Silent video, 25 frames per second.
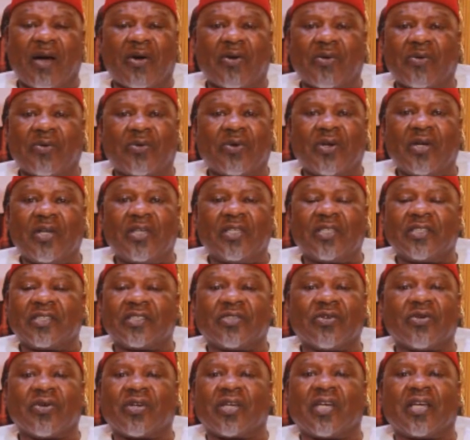will
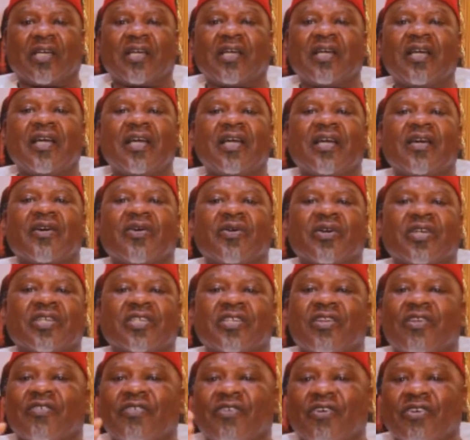say, okay,
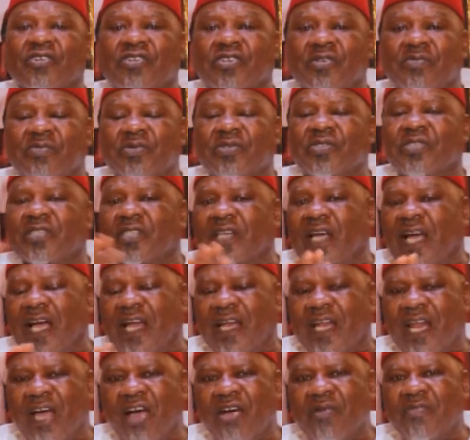instead of contributing,
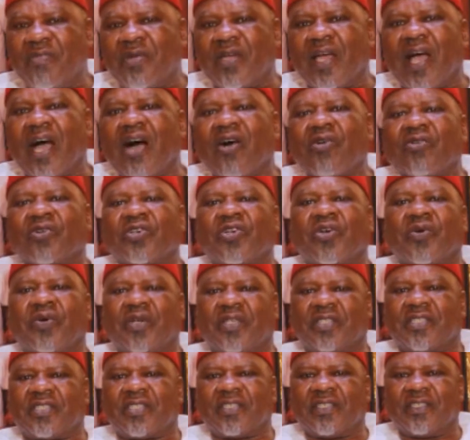allow me, I will do
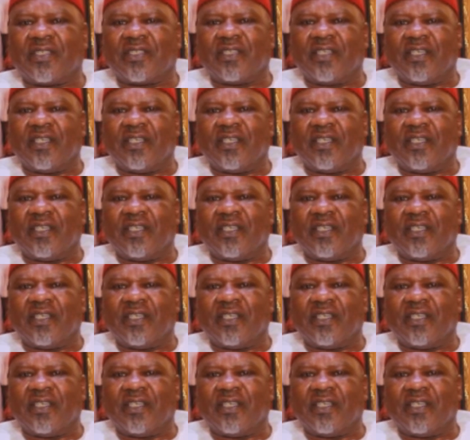it.